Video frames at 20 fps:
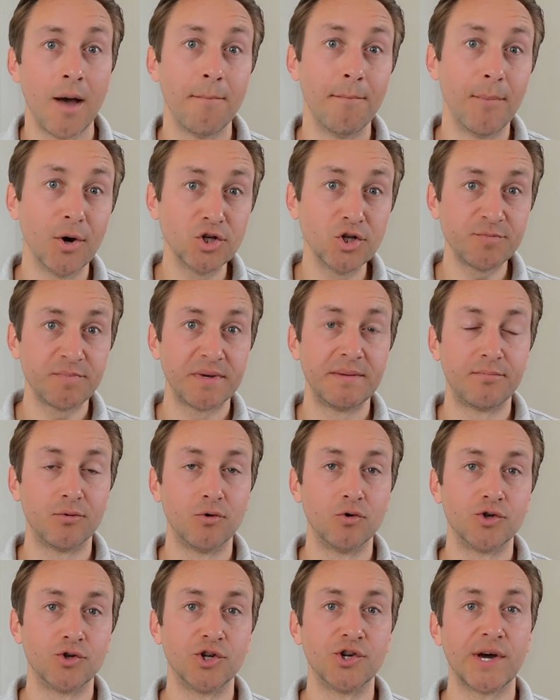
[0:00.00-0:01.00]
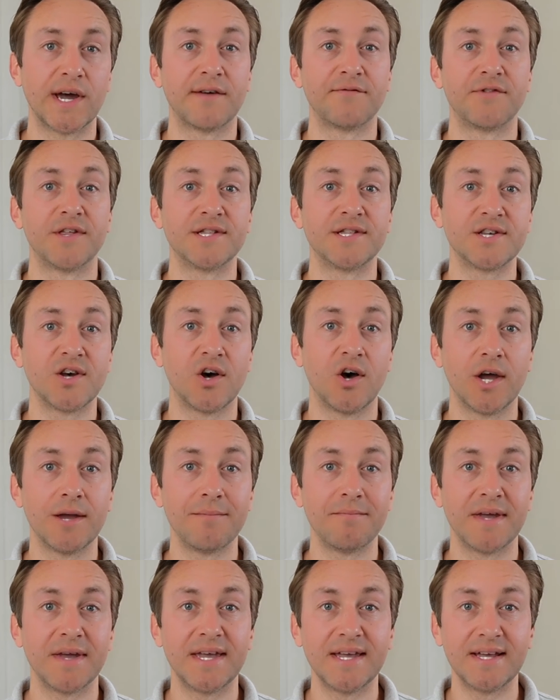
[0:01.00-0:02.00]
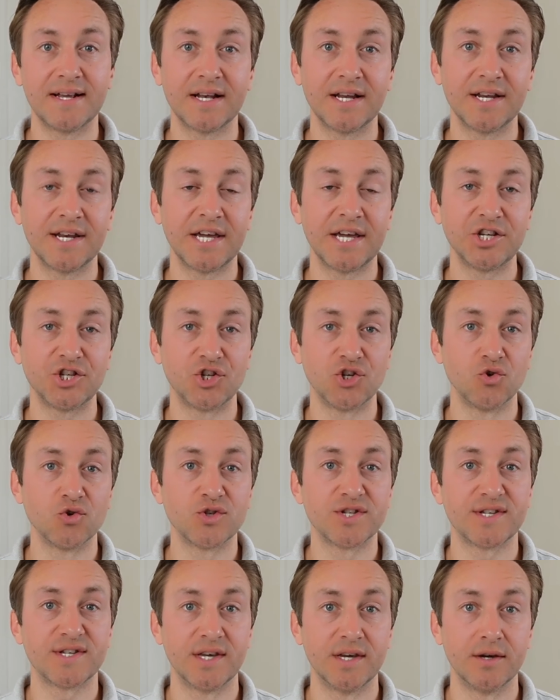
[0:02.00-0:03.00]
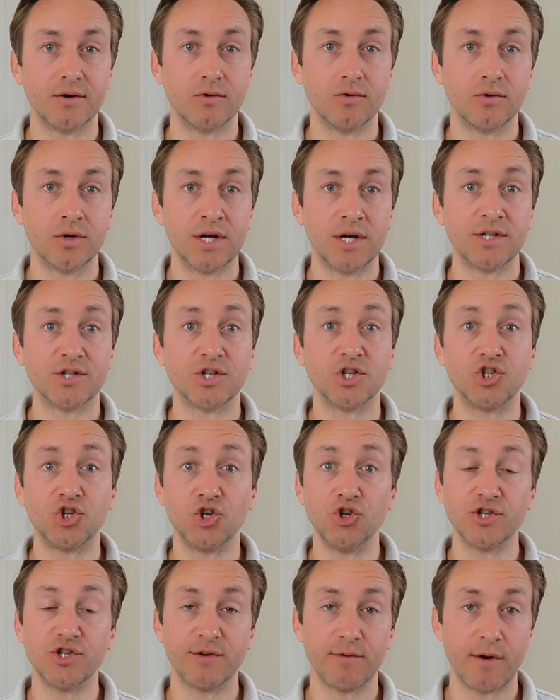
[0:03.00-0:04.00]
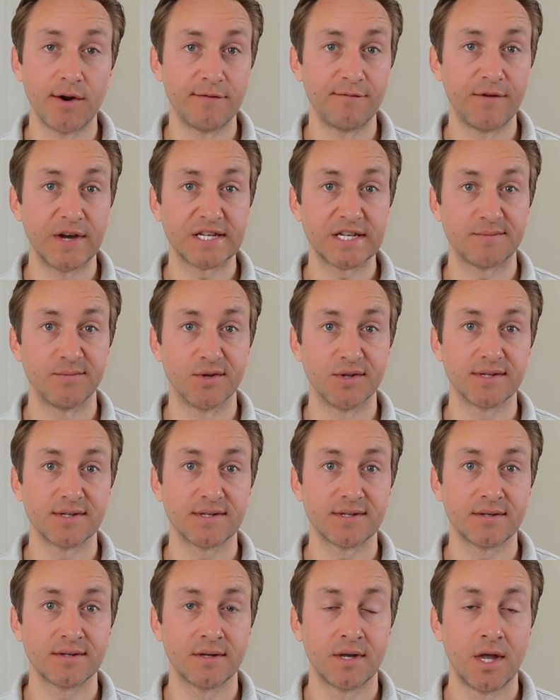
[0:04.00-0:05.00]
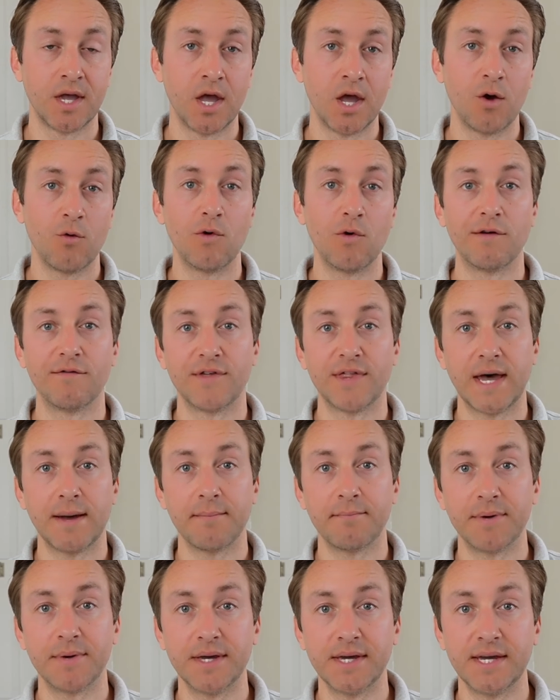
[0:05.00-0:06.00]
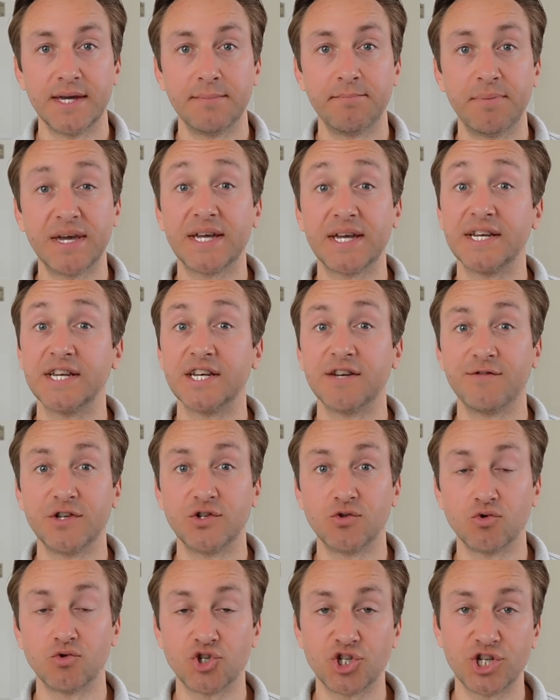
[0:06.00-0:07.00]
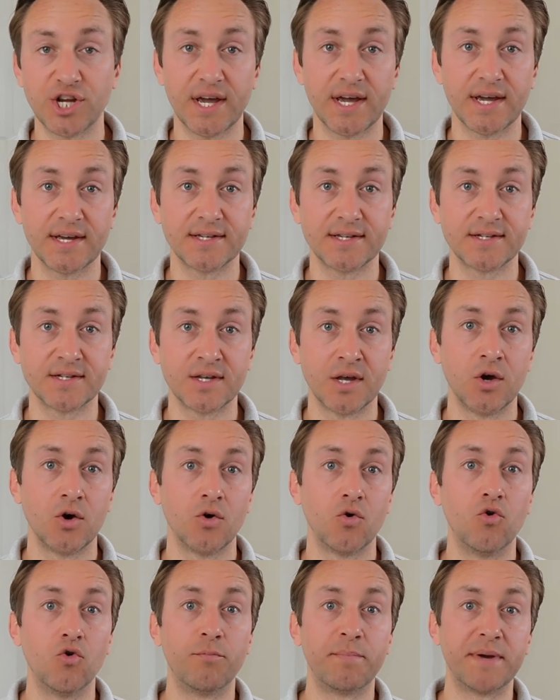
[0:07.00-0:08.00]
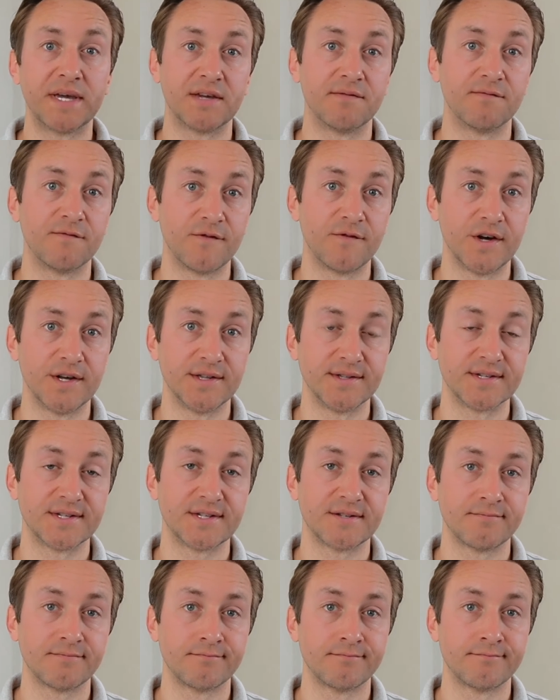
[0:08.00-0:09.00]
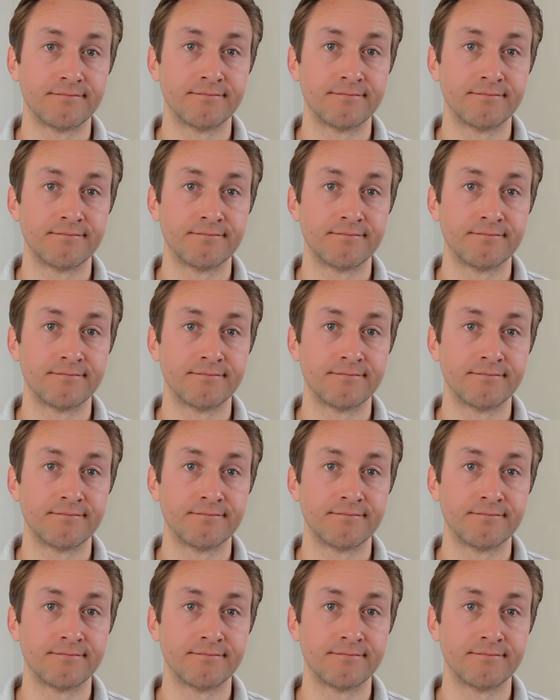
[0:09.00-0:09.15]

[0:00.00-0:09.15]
Most people do not have the time, inclination, or skill to choose their own investments, whether that be picking individual shares or picking funds.